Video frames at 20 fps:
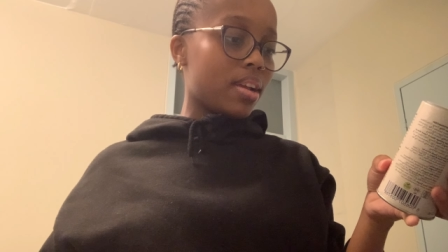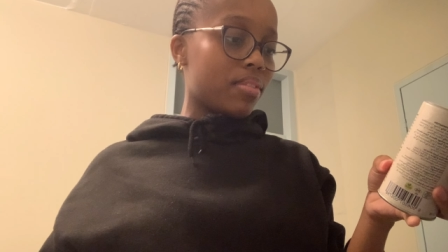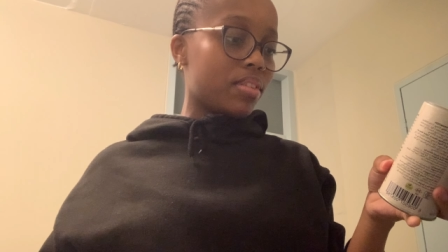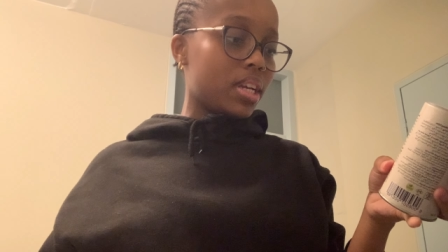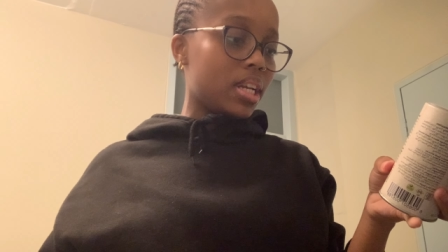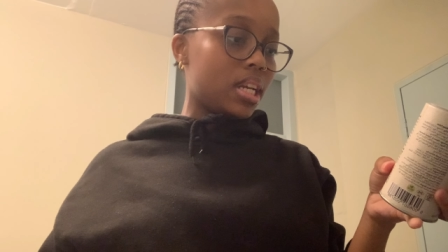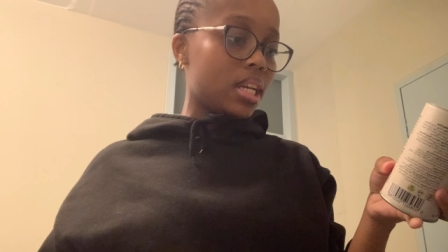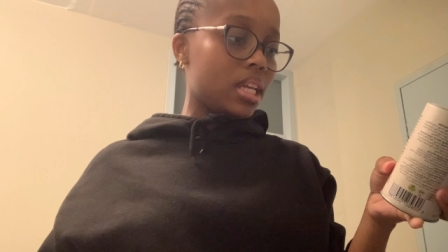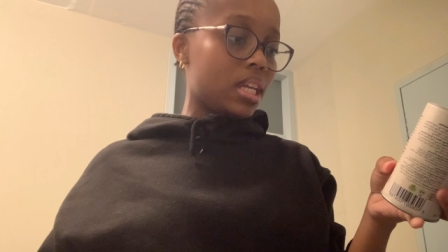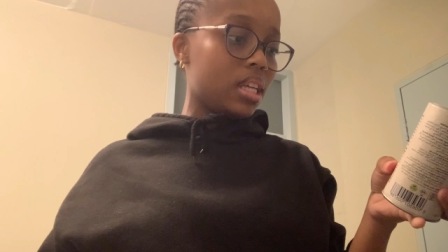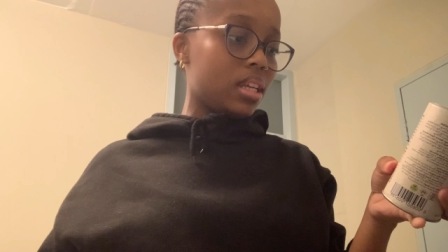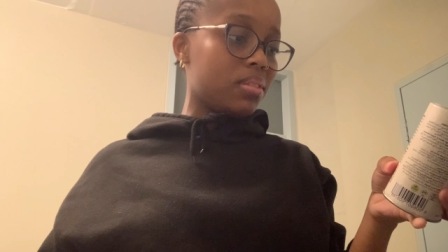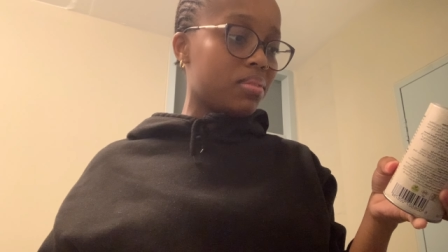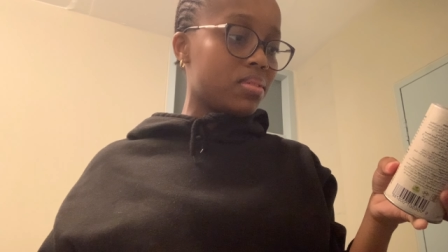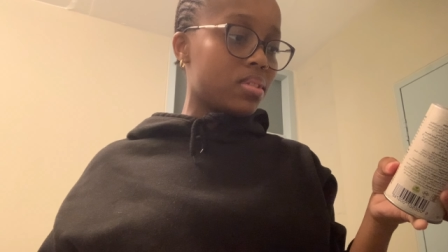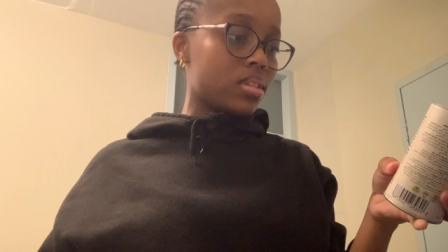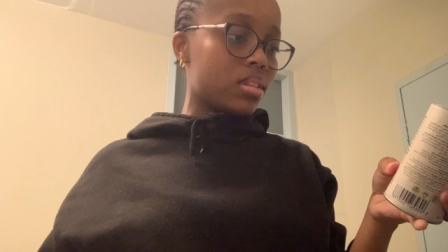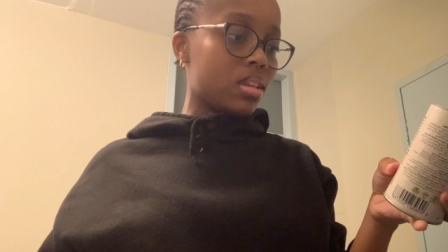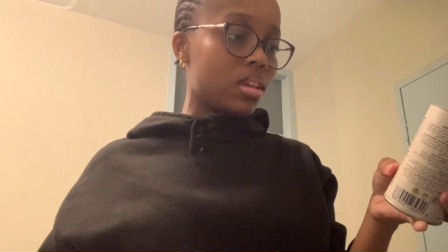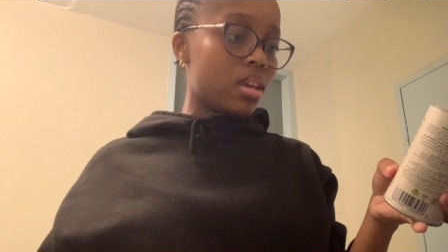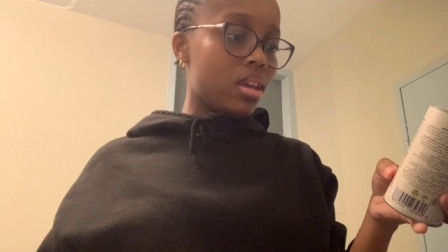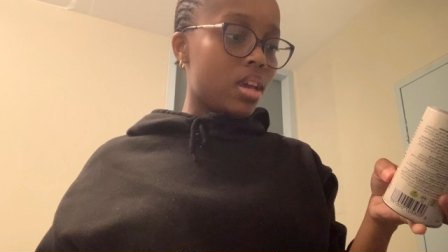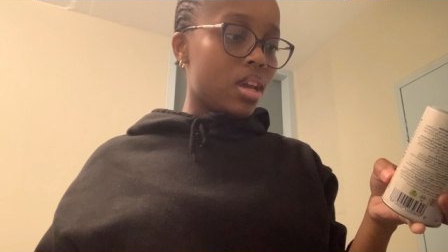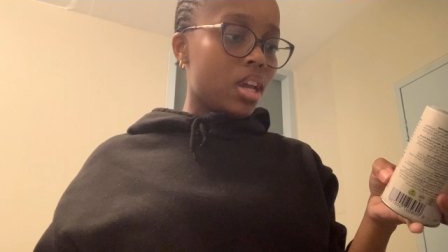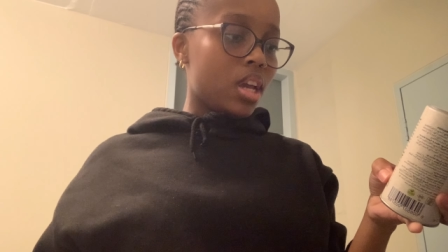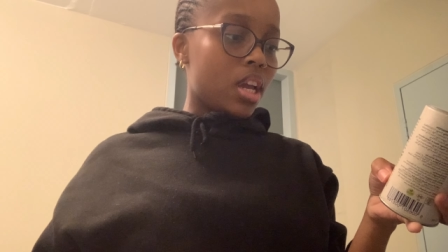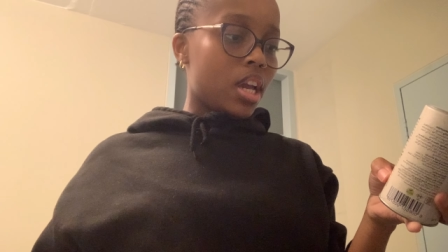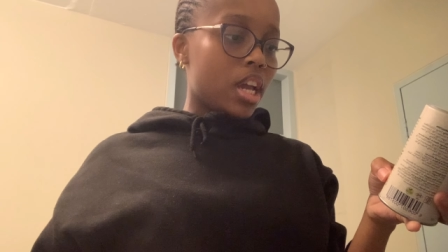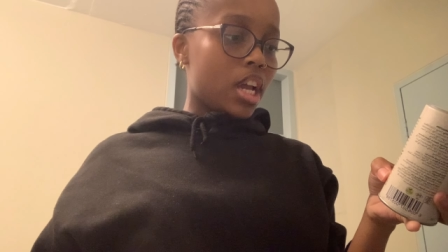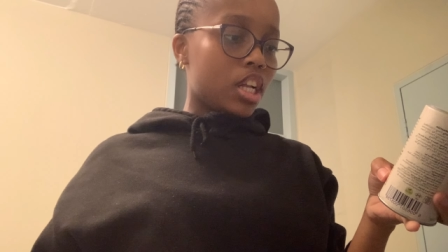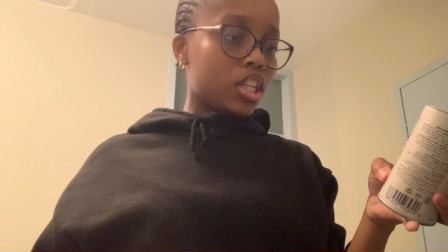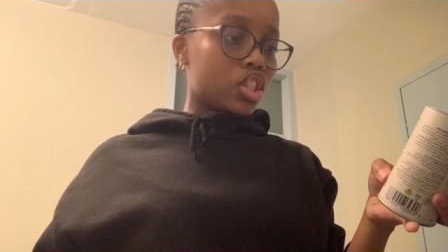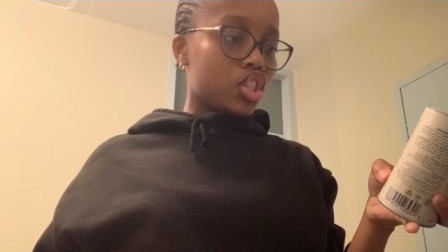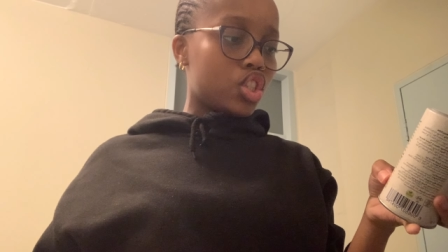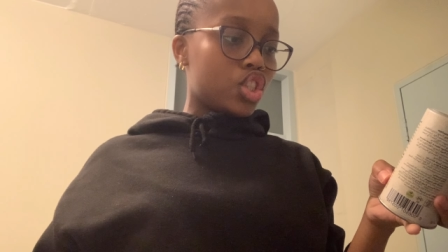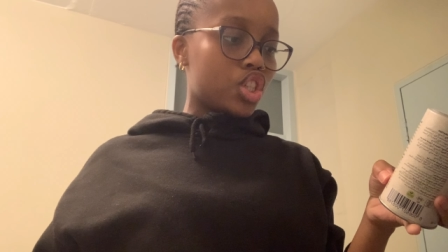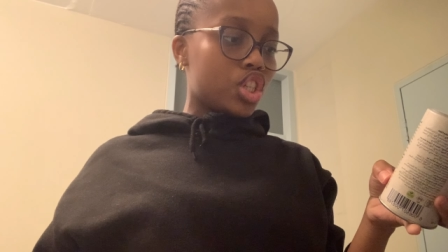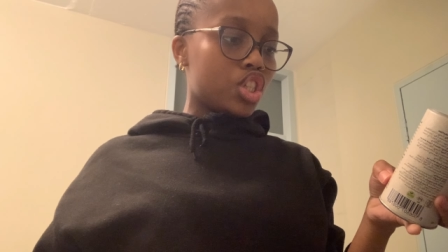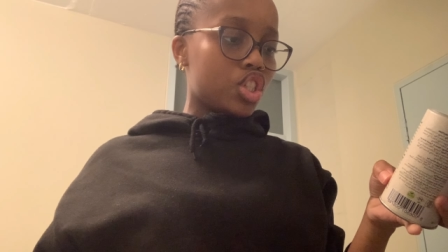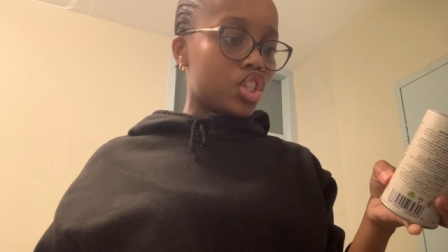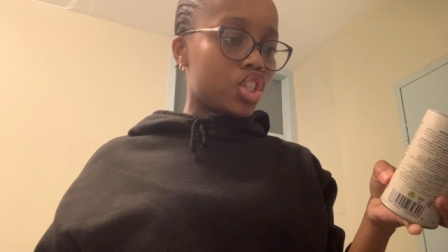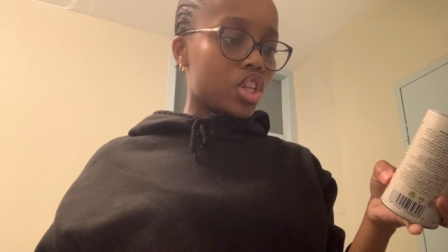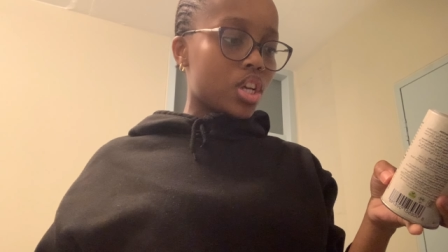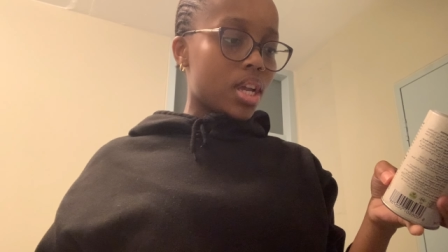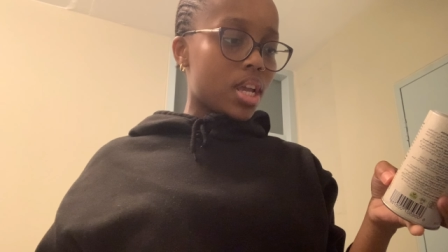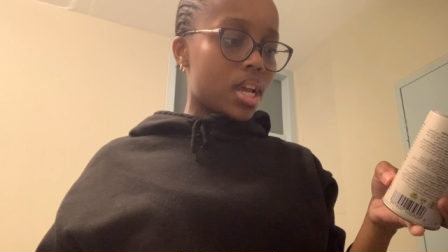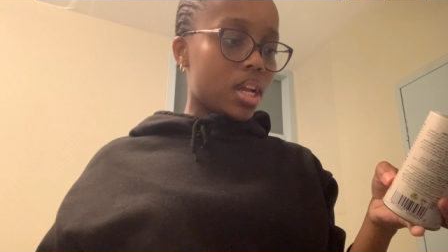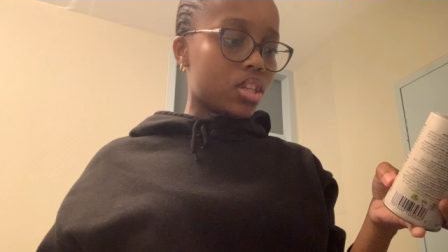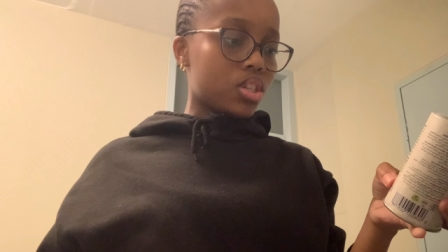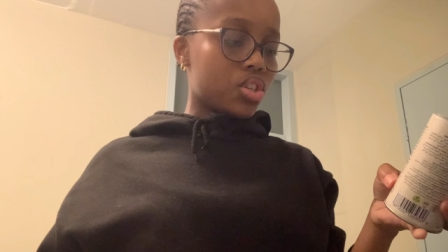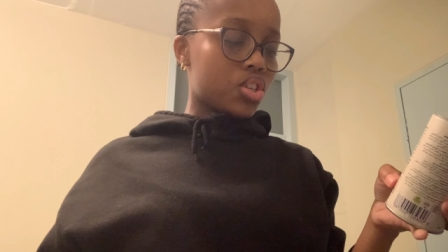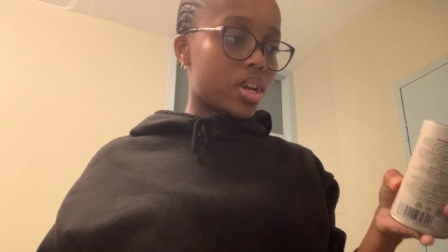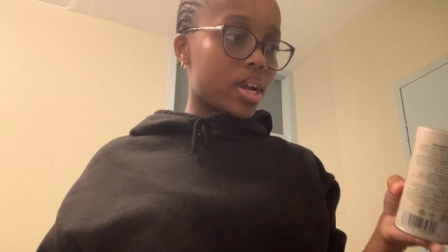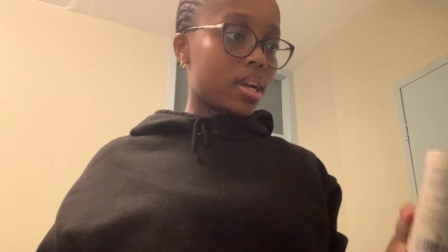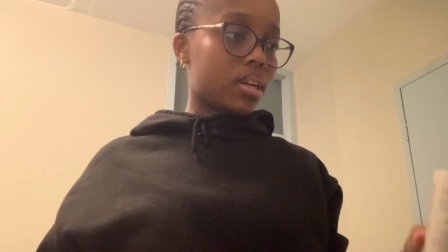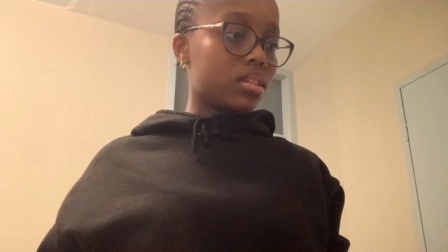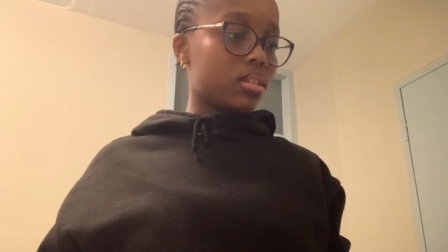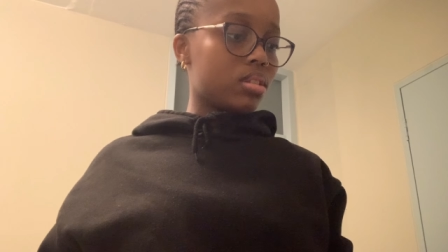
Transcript: curry leaves, and ginger extract.